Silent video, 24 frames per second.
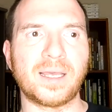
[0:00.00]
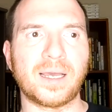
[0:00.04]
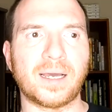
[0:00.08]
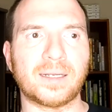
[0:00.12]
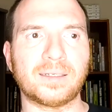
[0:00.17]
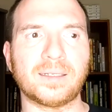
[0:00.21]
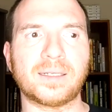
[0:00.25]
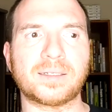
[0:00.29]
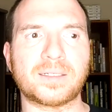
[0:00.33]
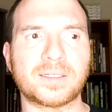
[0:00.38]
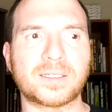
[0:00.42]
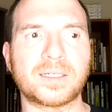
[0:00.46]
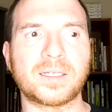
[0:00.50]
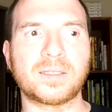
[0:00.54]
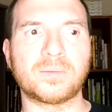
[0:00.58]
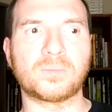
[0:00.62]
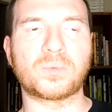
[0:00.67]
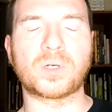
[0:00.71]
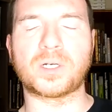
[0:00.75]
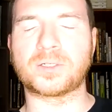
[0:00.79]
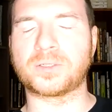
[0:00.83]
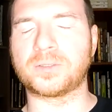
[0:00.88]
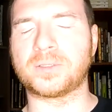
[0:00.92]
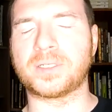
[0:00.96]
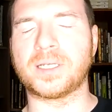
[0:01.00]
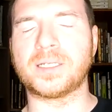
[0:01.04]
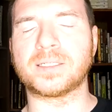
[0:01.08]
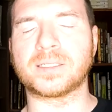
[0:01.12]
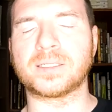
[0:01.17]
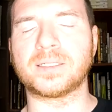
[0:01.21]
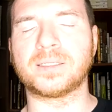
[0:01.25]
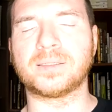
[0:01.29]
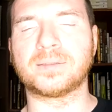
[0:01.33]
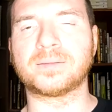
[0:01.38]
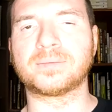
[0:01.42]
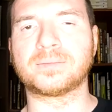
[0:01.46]
I'd like to see them pressure
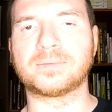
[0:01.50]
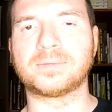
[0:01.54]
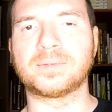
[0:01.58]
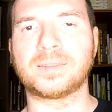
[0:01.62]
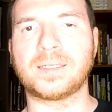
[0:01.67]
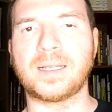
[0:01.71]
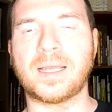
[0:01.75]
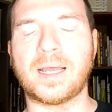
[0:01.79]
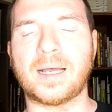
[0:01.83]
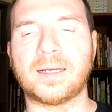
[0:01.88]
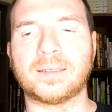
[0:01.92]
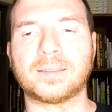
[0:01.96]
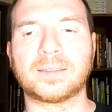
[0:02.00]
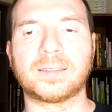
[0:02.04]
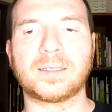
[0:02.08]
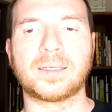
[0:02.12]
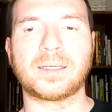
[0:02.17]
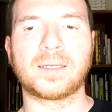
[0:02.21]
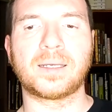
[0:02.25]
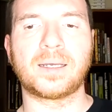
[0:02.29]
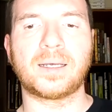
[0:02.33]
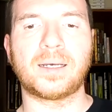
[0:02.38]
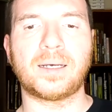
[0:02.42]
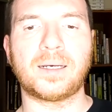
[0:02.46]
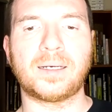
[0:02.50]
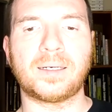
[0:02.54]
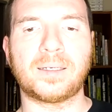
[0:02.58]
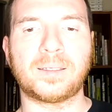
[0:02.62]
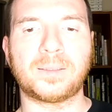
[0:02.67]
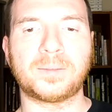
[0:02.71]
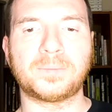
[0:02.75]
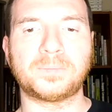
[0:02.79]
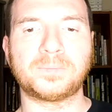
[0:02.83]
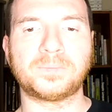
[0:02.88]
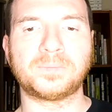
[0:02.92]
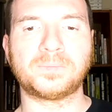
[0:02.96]
tested. Yeah.
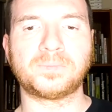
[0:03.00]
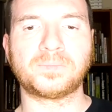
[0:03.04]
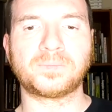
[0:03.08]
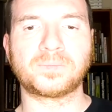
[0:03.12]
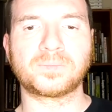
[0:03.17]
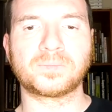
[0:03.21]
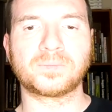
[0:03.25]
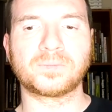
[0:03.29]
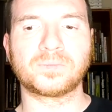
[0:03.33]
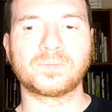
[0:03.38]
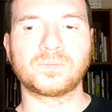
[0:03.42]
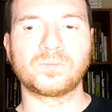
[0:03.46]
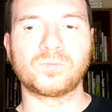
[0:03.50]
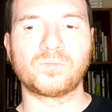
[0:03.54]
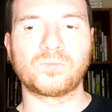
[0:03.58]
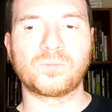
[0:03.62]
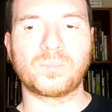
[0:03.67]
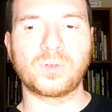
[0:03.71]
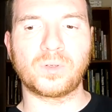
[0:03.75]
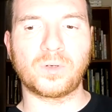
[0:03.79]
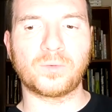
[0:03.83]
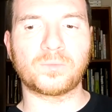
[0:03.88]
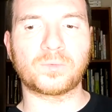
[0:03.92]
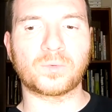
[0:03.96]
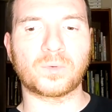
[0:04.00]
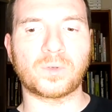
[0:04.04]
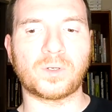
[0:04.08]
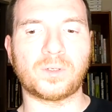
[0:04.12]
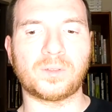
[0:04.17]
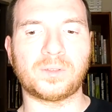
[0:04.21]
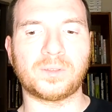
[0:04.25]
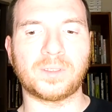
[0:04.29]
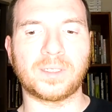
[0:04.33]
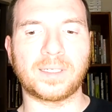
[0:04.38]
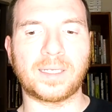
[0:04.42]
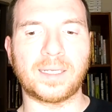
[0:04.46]
But
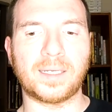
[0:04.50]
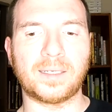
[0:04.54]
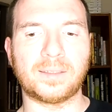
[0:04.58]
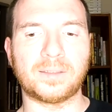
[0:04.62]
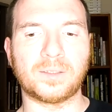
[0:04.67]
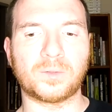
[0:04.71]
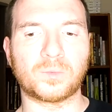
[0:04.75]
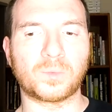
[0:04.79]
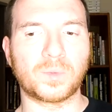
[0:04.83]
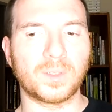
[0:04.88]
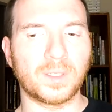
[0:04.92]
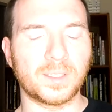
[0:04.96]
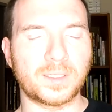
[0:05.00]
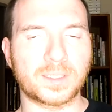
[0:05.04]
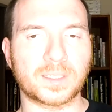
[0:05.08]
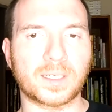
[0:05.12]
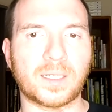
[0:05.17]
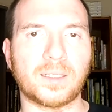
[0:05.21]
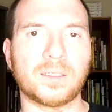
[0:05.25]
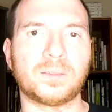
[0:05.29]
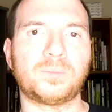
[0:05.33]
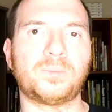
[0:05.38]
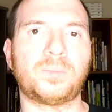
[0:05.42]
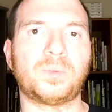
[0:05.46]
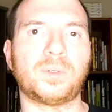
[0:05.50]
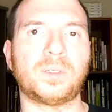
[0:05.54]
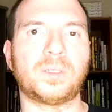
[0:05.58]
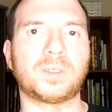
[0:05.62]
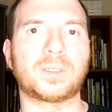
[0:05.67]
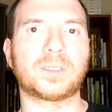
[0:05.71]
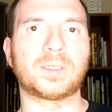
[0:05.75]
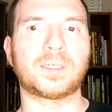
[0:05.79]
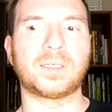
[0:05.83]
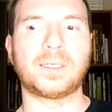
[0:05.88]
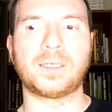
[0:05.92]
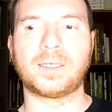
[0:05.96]
overall, again, a really solid
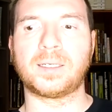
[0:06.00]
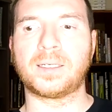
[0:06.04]
book.